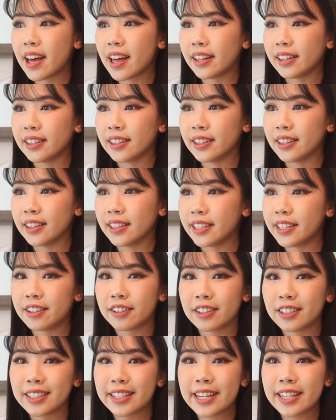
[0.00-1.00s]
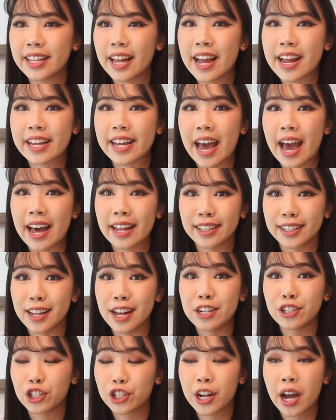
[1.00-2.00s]
literally like at
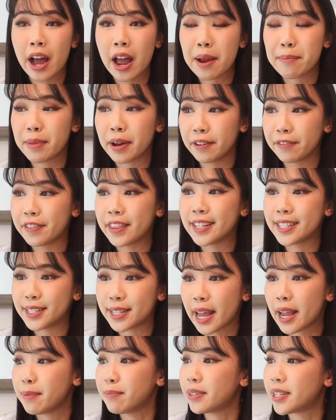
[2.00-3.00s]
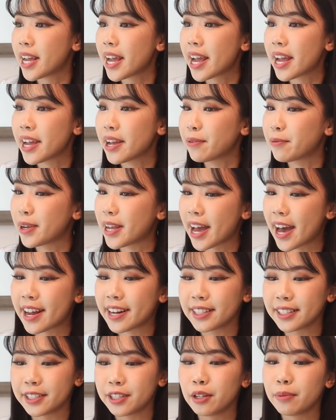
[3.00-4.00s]
lunchtime of the same day, we had
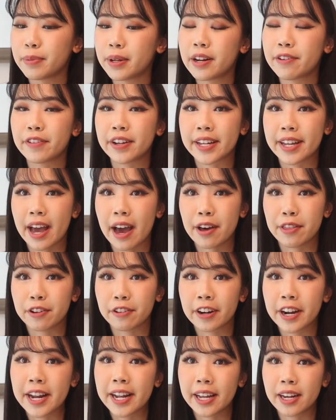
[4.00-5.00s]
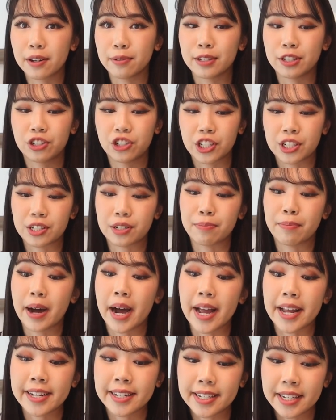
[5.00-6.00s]
a little bit of a gathering, and it was just
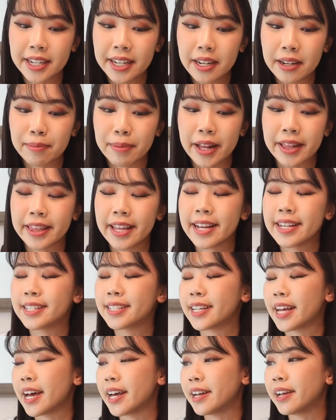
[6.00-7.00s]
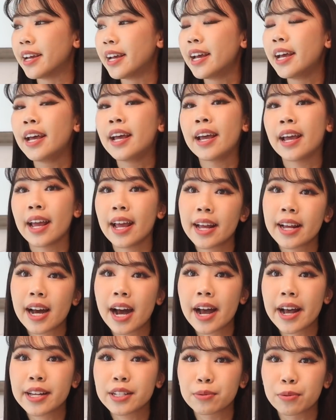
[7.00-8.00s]
my team, and they said, hey
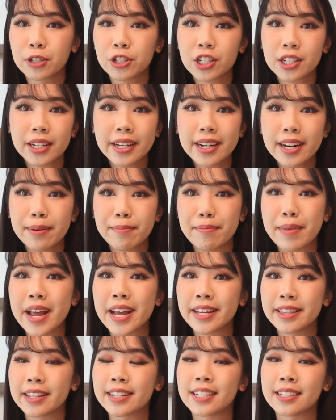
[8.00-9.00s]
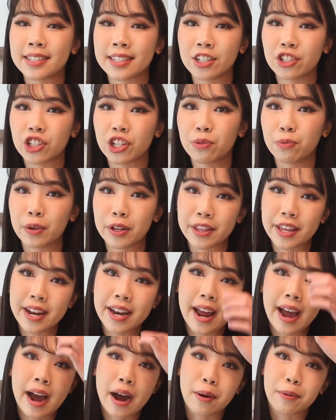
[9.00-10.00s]
guys, we're just gonna make the decision
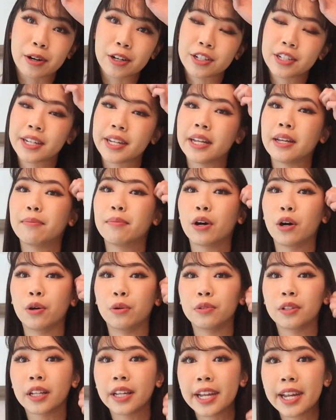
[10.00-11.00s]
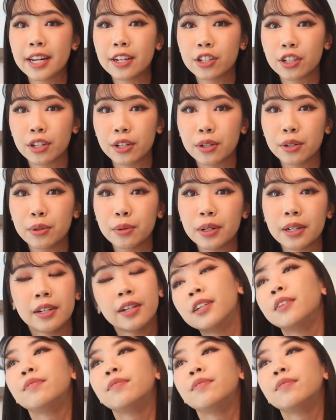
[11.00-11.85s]
within our team only to